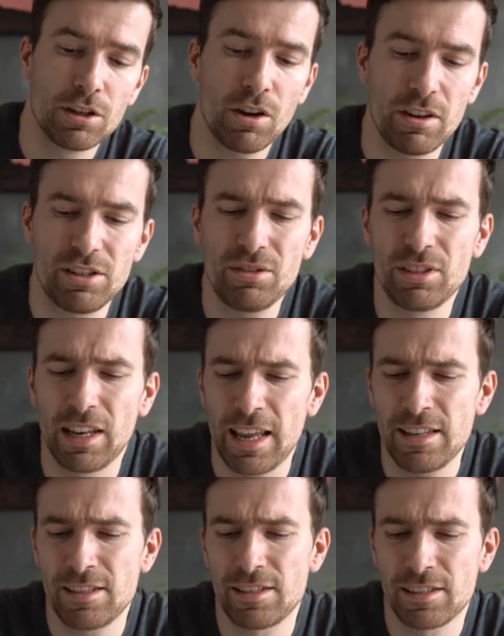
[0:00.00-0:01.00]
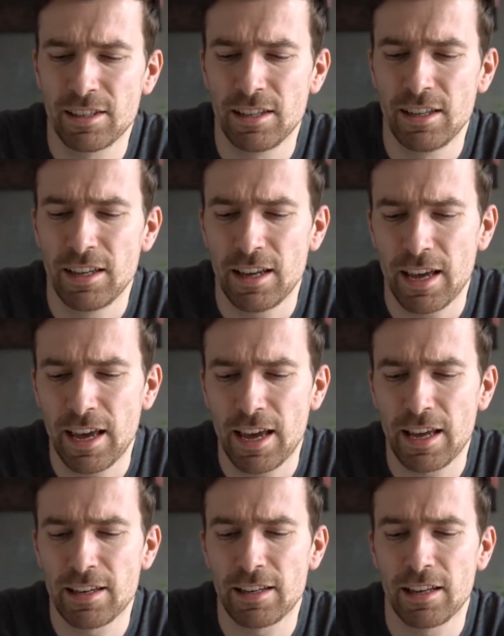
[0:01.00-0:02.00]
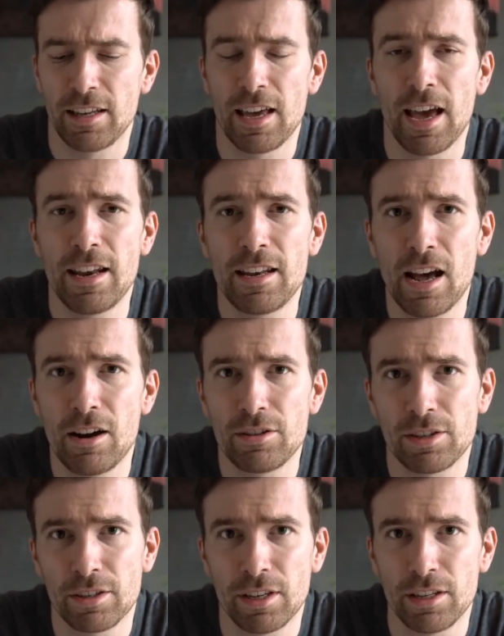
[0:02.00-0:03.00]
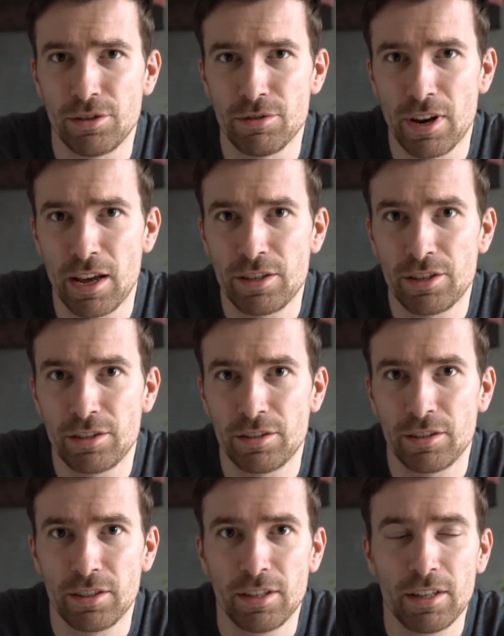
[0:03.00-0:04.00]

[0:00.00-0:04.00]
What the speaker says: So I took the lens and headed out into nature,